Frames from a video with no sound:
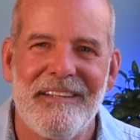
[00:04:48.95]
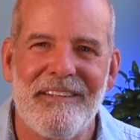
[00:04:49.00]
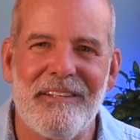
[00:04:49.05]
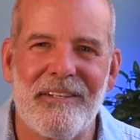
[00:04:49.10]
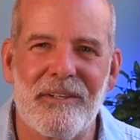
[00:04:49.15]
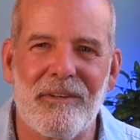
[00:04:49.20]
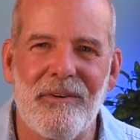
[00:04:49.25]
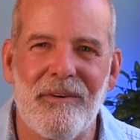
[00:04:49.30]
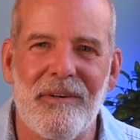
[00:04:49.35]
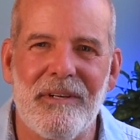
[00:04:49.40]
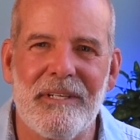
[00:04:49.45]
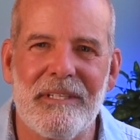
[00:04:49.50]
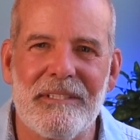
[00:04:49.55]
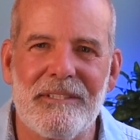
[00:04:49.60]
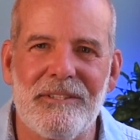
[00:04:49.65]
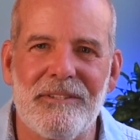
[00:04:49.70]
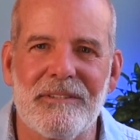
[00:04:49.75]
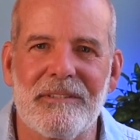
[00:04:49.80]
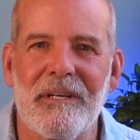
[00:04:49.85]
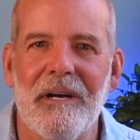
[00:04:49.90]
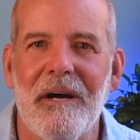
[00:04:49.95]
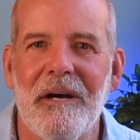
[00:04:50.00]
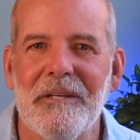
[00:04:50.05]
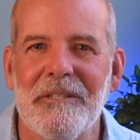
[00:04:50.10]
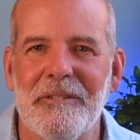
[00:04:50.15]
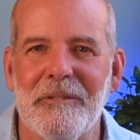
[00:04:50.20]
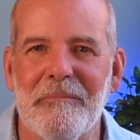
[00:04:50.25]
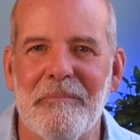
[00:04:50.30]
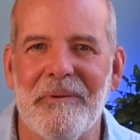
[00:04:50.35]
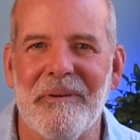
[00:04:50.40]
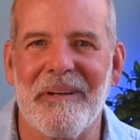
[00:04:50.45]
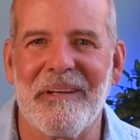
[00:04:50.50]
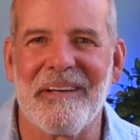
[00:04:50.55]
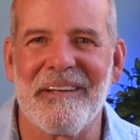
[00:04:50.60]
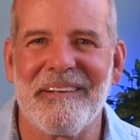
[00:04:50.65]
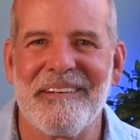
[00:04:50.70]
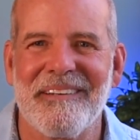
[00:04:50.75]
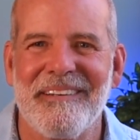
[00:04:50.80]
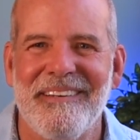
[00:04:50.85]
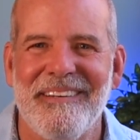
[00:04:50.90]
They're going to
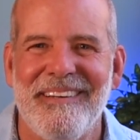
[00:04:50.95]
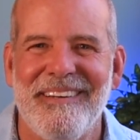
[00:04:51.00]
contemplate.